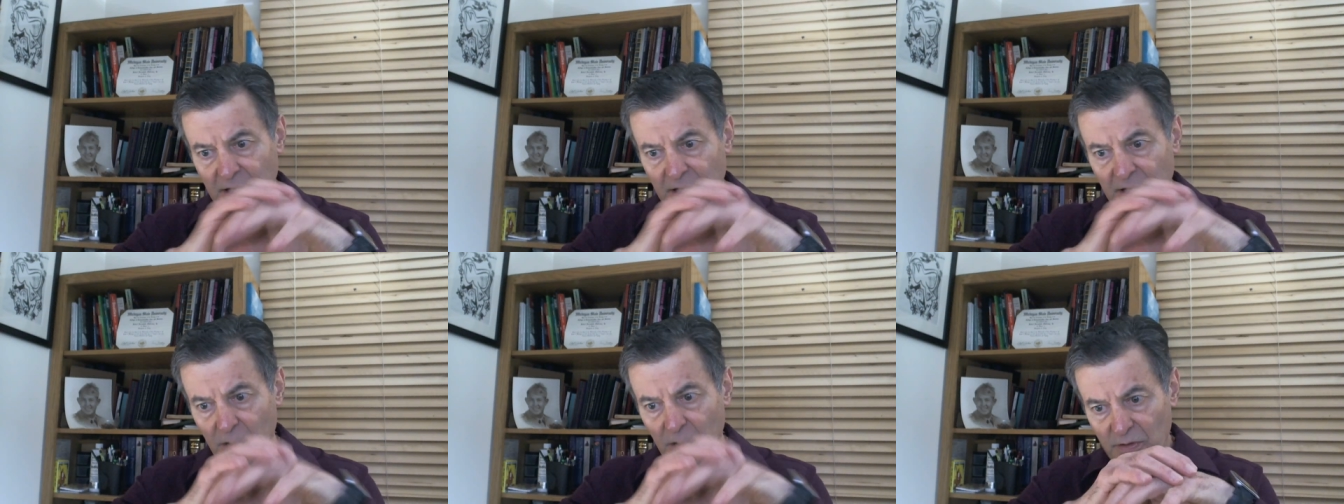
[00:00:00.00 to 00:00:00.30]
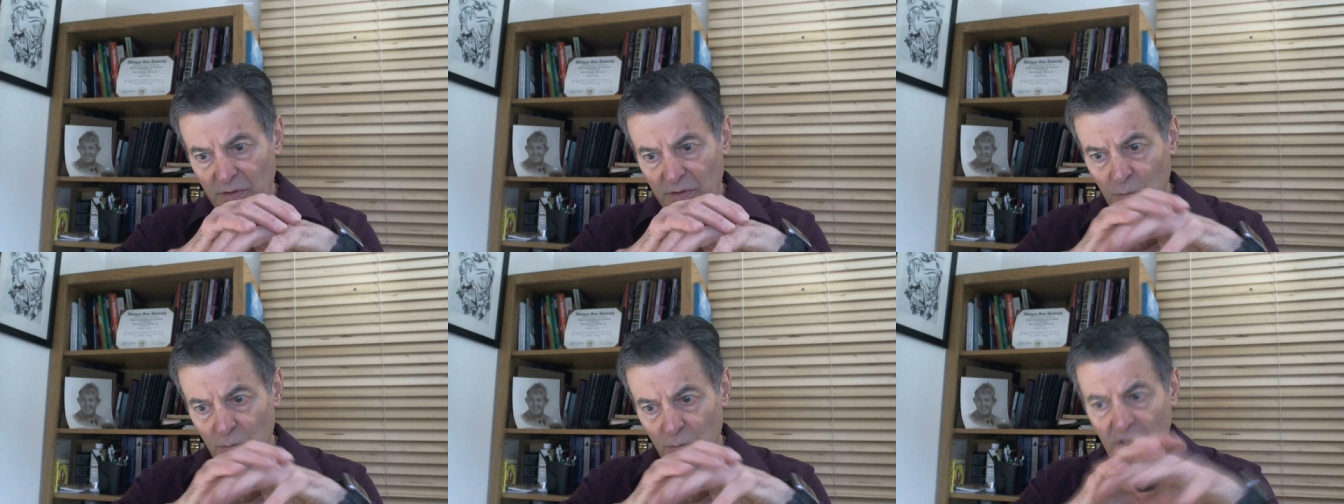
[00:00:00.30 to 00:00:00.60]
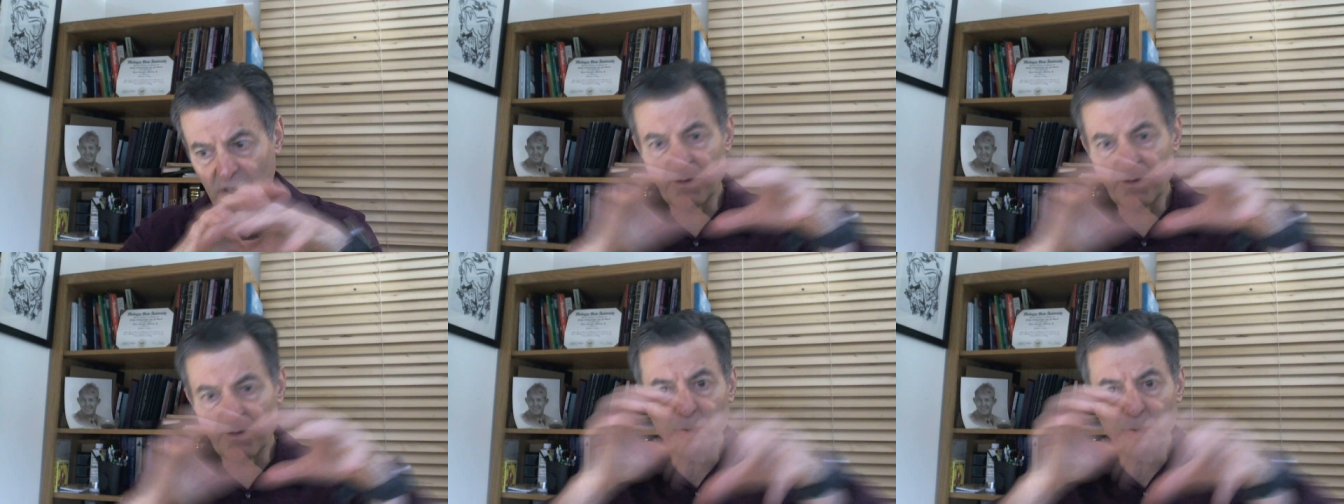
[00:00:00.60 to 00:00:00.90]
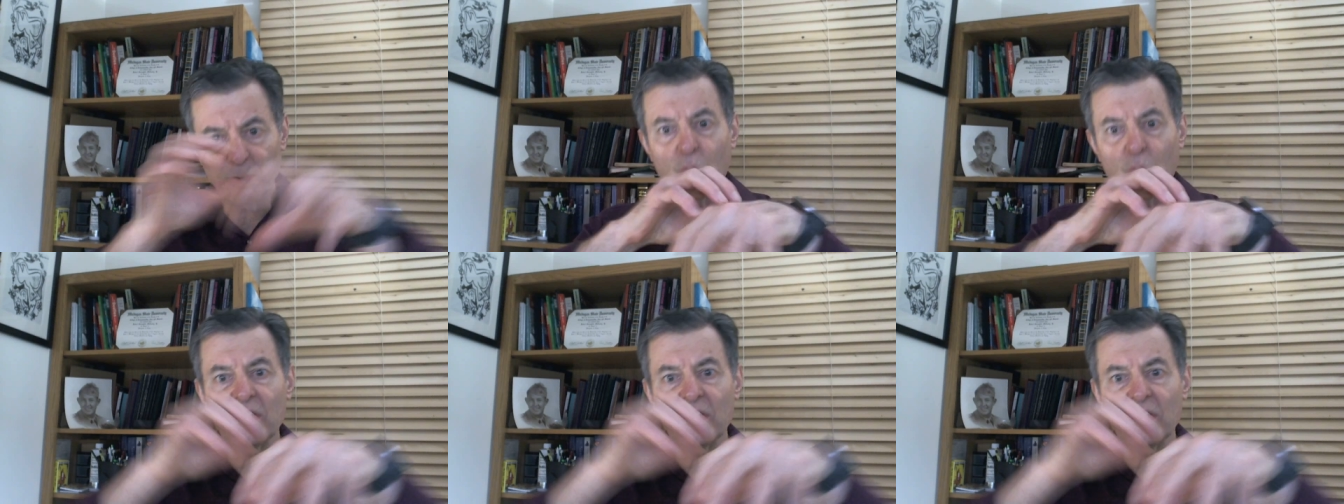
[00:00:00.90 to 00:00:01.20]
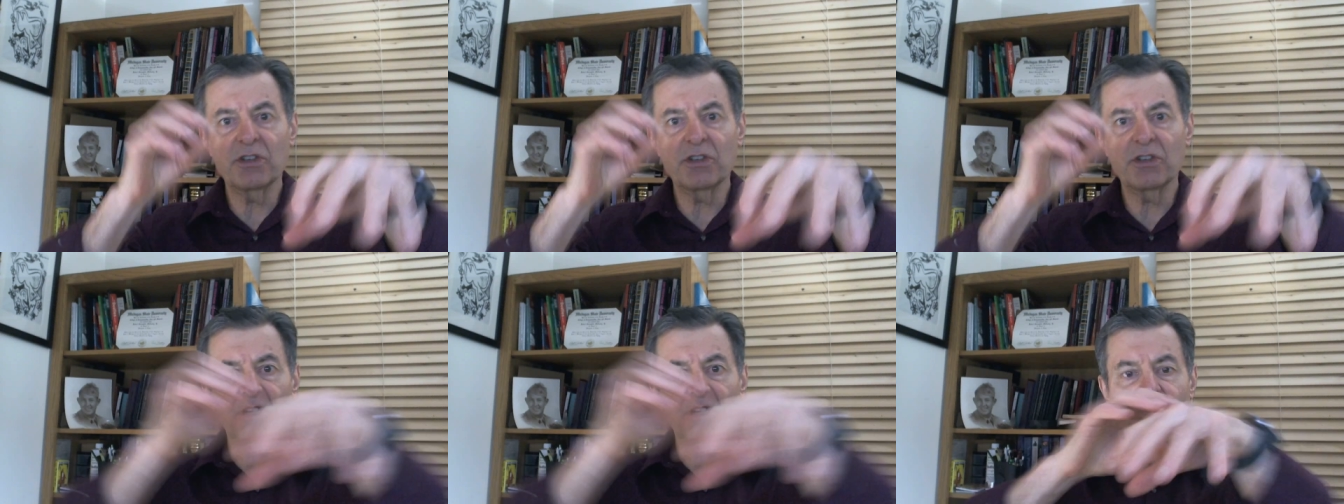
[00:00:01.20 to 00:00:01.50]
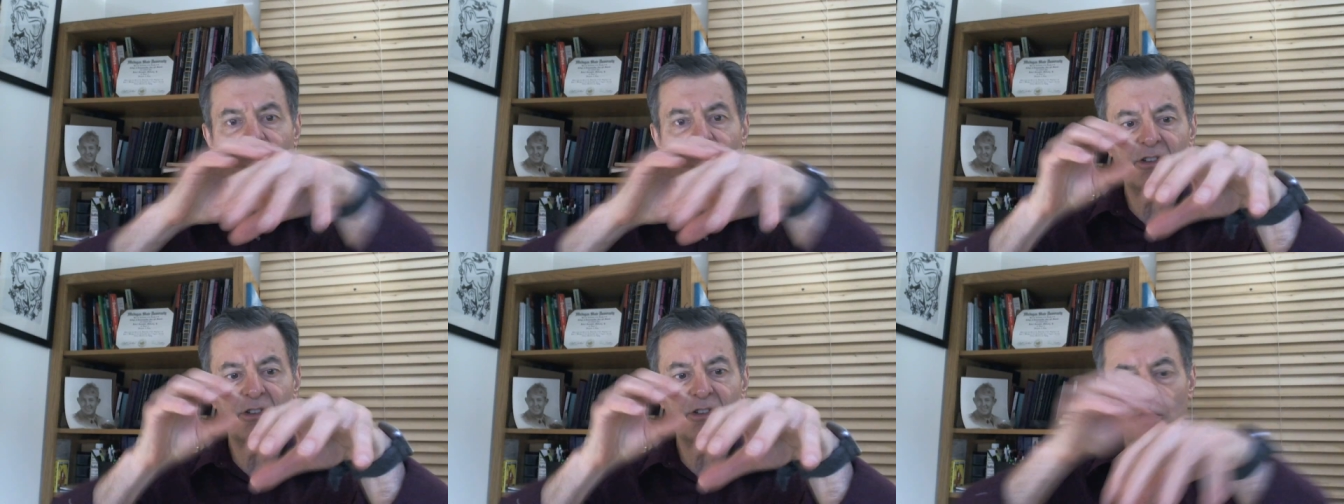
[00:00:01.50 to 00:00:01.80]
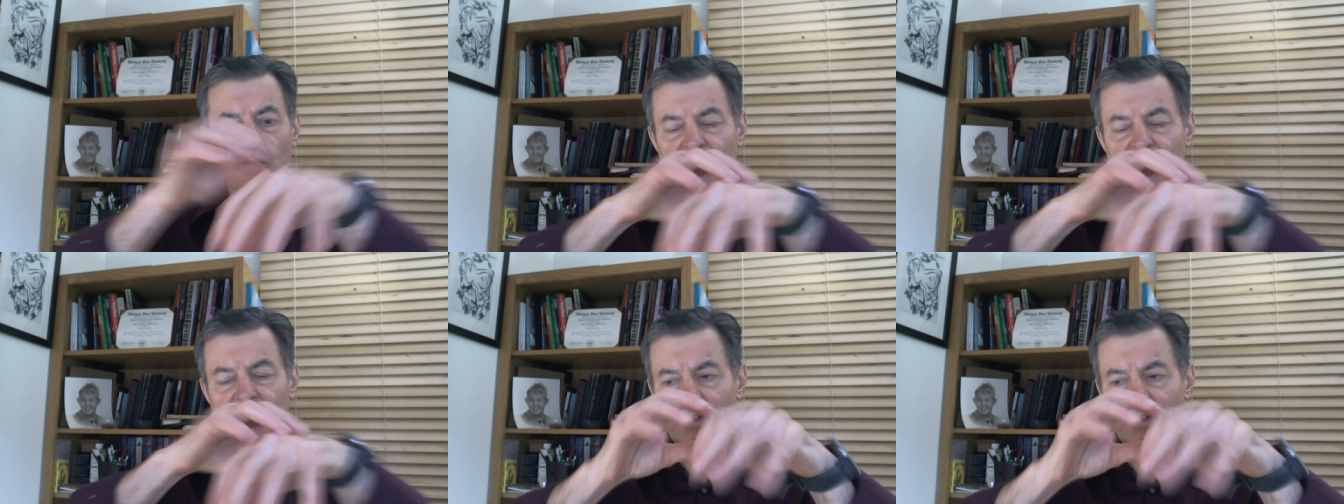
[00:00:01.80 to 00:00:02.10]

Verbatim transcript: know, whatever poison or cancer was